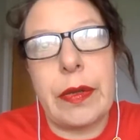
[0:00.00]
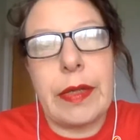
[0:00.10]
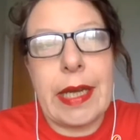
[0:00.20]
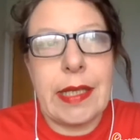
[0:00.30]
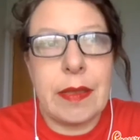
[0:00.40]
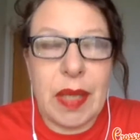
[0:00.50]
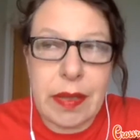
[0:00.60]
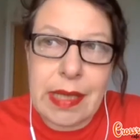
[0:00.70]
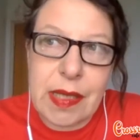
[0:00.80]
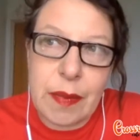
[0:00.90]
on that is because
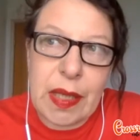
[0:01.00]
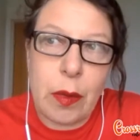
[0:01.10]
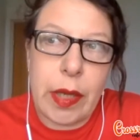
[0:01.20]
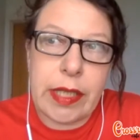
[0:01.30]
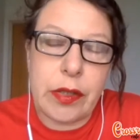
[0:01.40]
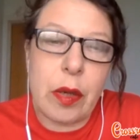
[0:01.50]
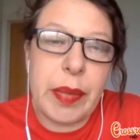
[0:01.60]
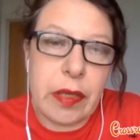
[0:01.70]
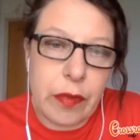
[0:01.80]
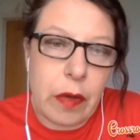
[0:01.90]
that's been quite a
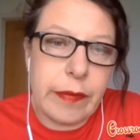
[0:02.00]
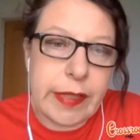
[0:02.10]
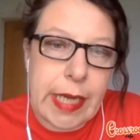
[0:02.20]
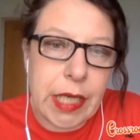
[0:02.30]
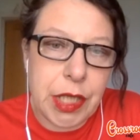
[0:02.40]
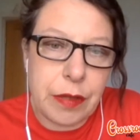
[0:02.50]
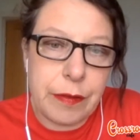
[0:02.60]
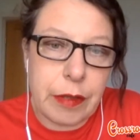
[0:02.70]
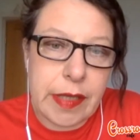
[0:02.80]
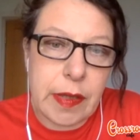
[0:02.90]
topic of conversation
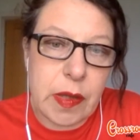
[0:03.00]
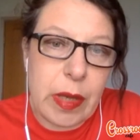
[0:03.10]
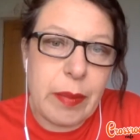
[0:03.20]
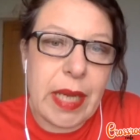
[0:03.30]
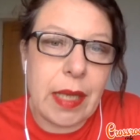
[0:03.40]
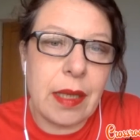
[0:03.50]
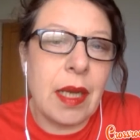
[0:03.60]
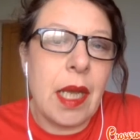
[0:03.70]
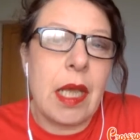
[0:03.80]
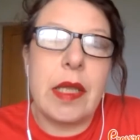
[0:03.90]
for us as women,
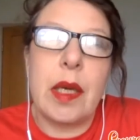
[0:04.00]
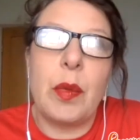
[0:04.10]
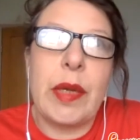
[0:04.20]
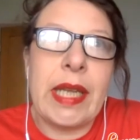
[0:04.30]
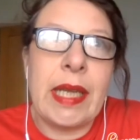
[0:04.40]
that we,